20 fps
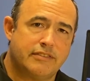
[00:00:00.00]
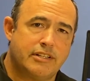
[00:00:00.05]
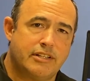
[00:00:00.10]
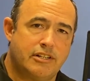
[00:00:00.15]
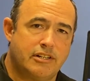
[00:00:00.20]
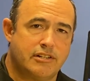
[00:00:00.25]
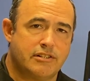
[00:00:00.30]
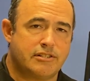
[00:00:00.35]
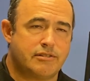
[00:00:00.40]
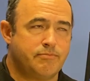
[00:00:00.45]
The
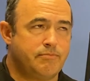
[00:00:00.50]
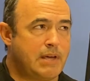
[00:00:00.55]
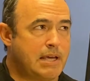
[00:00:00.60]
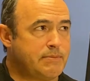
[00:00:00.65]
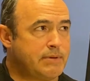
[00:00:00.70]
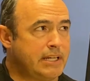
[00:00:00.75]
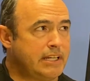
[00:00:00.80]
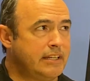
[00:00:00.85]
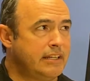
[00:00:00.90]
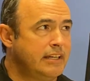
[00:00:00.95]
nerves
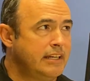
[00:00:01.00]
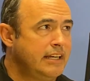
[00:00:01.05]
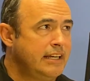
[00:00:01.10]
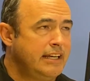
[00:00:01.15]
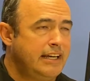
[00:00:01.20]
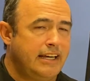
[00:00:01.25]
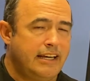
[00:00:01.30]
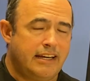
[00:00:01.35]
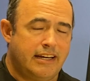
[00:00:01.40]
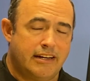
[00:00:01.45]
maybe
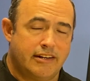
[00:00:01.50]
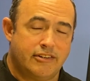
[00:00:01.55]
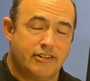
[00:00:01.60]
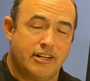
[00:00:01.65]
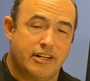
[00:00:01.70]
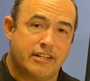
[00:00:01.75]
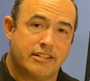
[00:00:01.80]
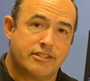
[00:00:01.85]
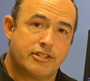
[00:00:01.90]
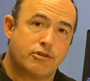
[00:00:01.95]
are
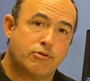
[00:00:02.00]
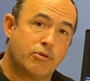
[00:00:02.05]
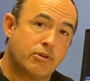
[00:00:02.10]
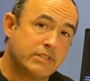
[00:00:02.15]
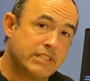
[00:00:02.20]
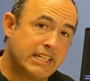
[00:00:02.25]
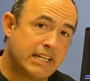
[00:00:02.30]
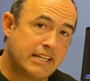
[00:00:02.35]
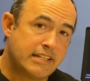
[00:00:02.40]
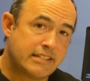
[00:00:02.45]
not as
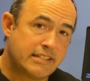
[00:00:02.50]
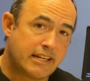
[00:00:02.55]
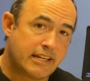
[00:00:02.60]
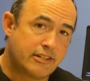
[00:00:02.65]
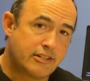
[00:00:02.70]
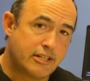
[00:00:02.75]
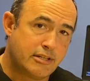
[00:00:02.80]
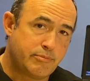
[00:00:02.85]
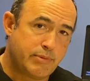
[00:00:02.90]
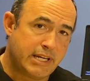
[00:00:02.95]
coordinated as they
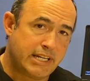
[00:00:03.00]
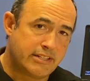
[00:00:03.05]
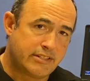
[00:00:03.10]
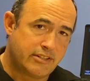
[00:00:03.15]
could be,